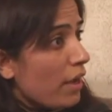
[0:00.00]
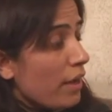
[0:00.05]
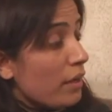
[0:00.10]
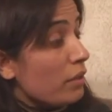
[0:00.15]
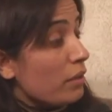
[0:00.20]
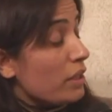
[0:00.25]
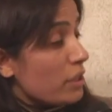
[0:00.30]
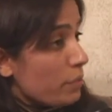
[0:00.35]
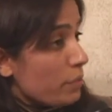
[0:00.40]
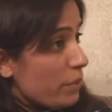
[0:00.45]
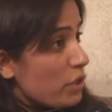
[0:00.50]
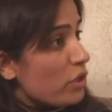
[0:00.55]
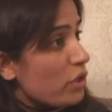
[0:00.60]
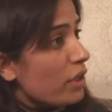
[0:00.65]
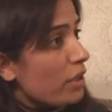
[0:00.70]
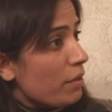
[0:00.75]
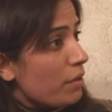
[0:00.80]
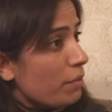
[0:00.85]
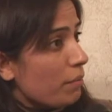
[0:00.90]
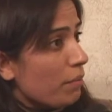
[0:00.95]
And
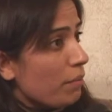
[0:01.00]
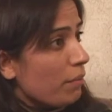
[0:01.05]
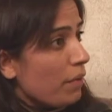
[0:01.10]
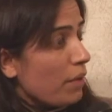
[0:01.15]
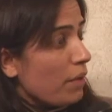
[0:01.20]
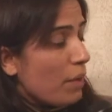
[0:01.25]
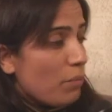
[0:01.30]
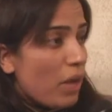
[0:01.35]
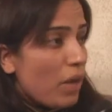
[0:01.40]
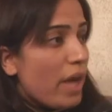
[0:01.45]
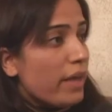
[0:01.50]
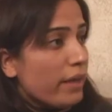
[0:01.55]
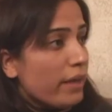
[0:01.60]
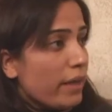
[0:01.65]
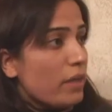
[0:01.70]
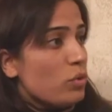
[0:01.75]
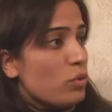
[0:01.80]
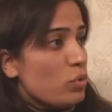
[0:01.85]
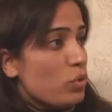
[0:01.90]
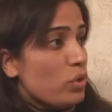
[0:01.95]
especially my
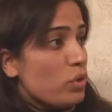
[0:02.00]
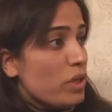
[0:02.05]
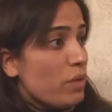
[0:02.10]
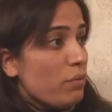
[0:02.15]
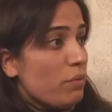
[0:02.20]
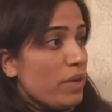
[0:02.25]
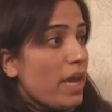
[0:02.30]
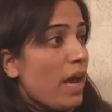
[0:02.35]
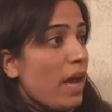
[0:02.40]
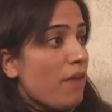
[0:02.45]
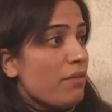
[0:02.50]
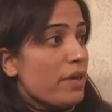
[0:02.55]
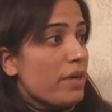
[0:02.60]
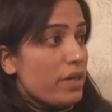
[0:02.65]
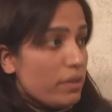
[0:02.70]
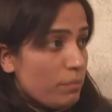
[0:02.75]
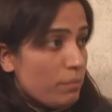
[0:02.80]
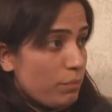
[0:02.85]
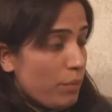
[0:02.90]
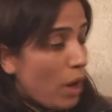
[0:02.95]
country, we have
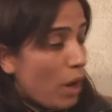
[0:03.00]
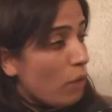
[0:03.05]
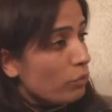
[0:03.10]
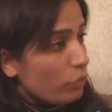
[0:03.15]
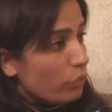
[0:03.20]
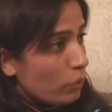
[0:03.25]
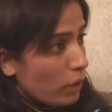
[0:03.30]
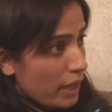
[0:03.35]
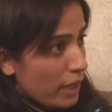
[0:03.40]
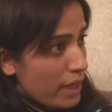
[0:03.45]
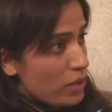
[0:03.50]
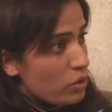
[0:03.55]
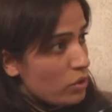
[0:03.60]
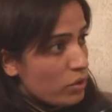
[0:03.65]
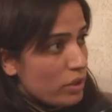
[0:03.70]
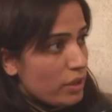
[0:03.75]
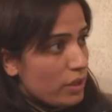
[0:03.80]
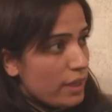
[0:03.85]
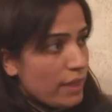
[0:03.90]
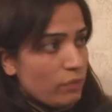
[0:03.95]
proudful
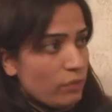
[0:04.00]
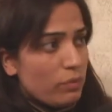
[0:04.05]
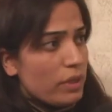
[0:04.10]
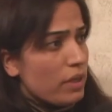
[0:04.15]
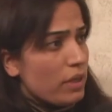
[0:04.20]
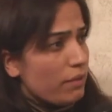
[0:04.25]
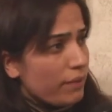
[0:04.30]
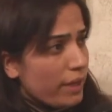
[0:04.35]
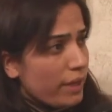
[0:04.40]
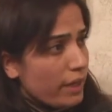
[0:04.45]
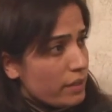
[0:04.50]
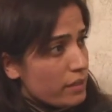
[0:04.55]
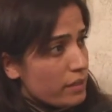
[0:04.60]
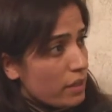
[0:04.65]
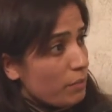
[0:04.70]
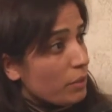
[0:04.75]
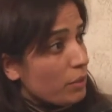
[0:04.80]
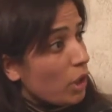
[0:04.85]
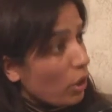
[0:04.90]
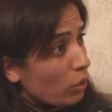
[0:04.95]
history that we never
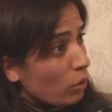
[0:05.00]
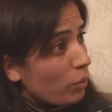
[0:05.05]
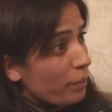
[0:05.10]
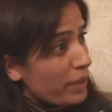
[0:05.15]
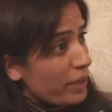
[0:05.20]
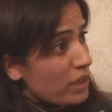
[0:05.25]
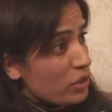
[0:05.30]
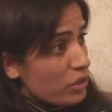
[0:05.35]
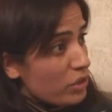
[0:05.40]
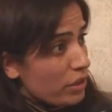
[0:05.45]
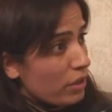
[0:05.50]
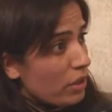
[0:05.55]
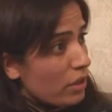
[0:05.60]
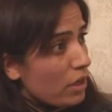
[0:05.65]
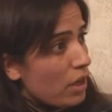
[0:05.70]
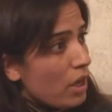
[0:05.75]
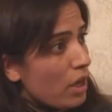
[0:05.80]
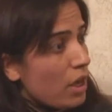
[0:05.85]
accept occupation.